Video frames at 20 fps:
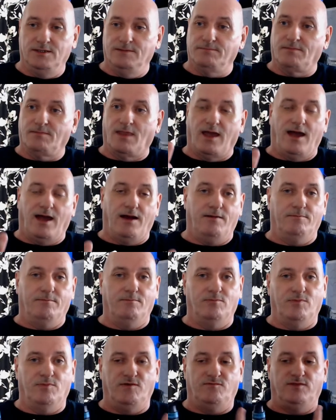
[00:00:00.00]
um,
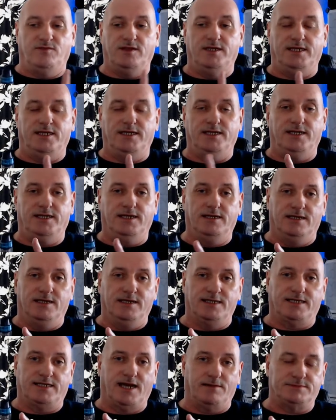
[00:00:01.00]
with the
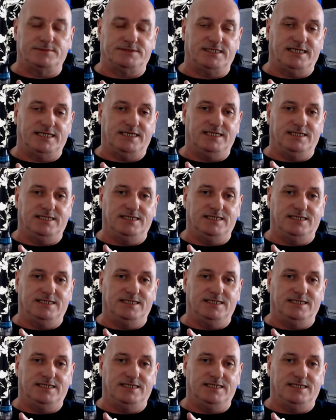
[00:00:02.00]
Captain